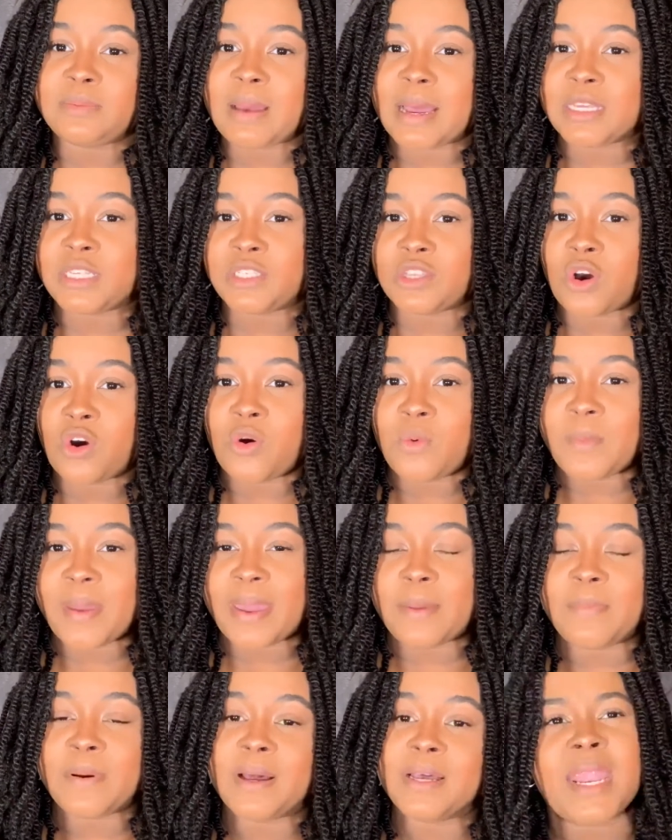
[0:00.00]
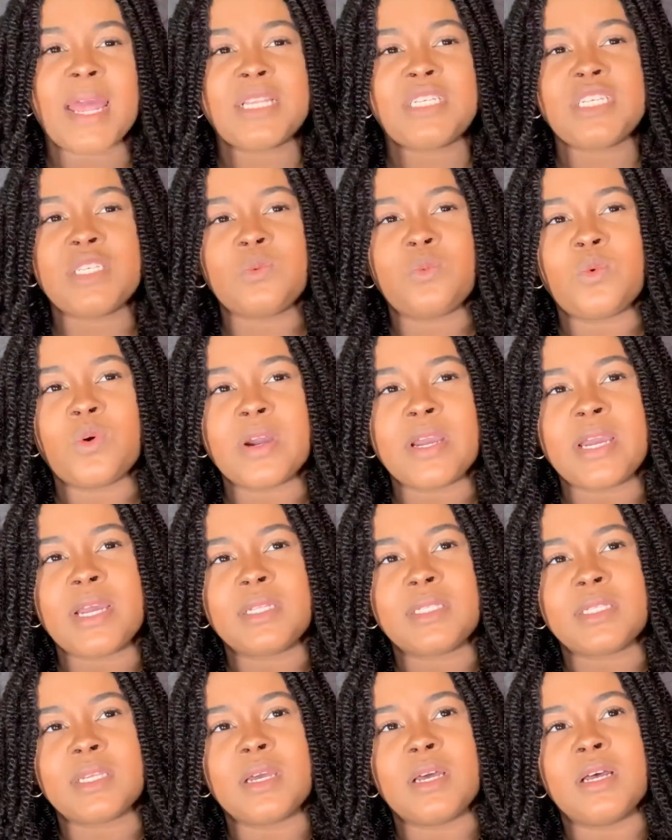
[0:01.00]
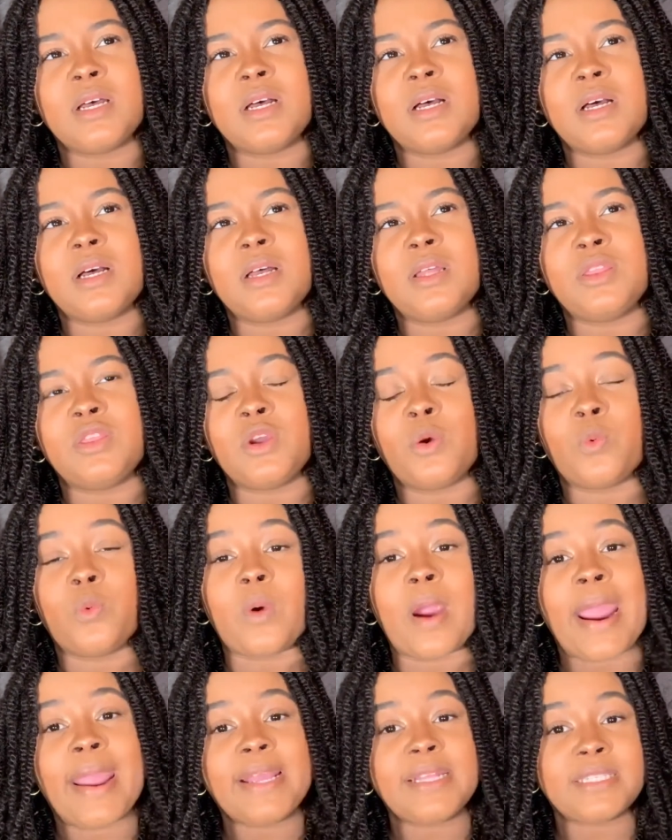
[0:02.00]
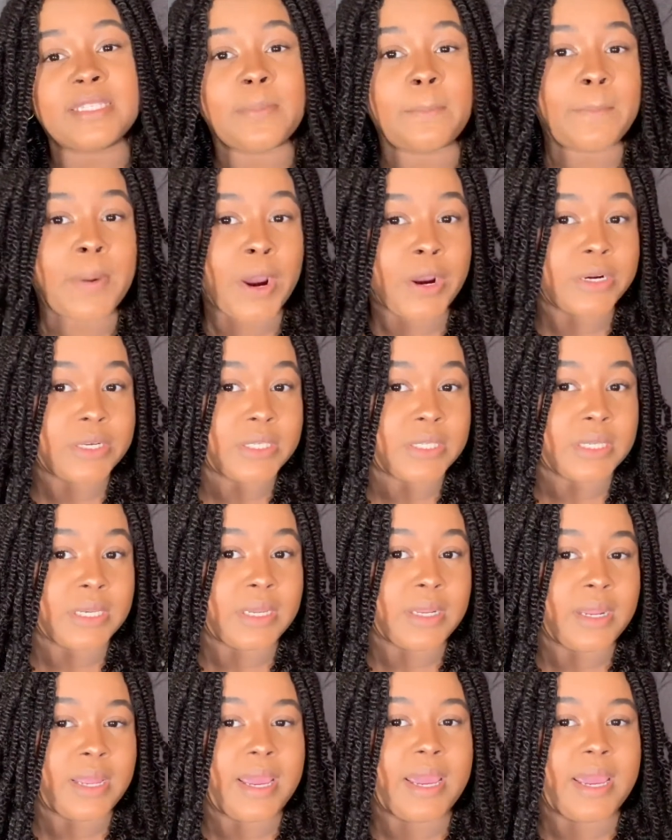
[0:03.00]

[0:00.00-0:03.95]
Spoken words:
my soulmate, because I just want the right person.